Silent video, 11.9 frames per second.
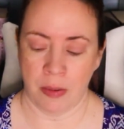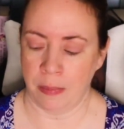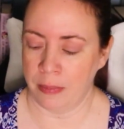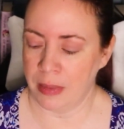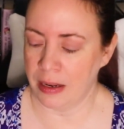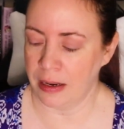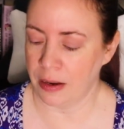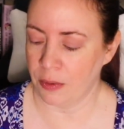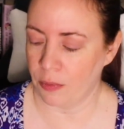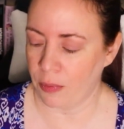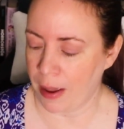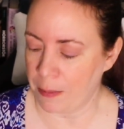of a mini
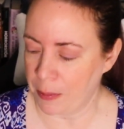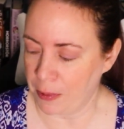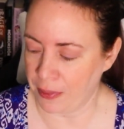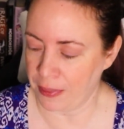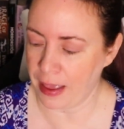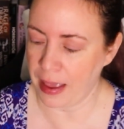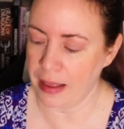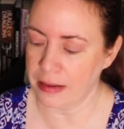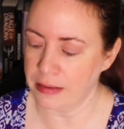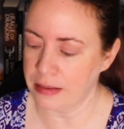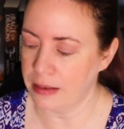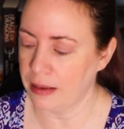wrap up on
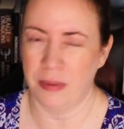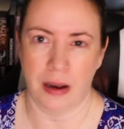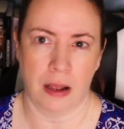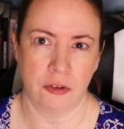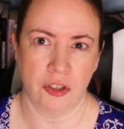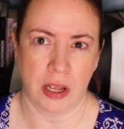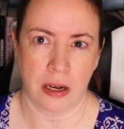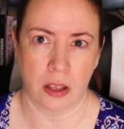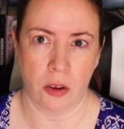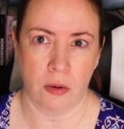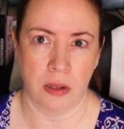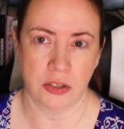that, but I'll try to
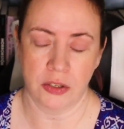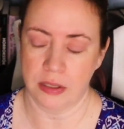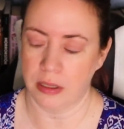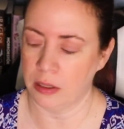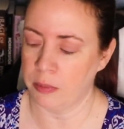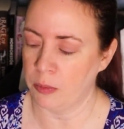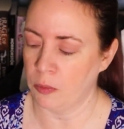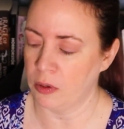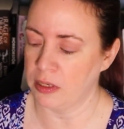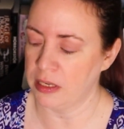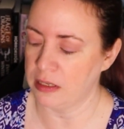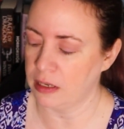go into a little bit more
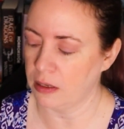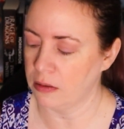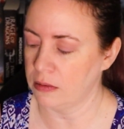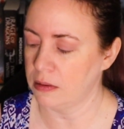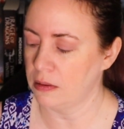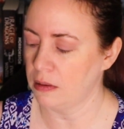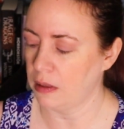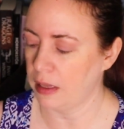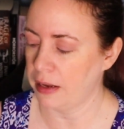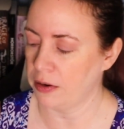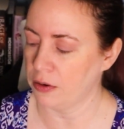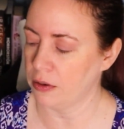details
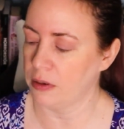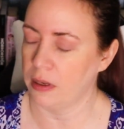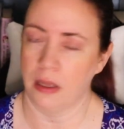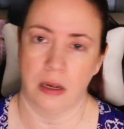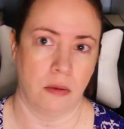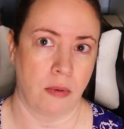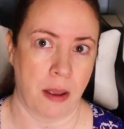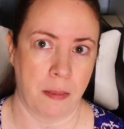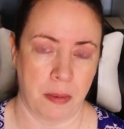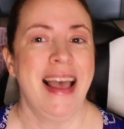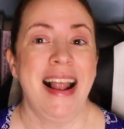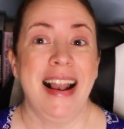later in a wrap up.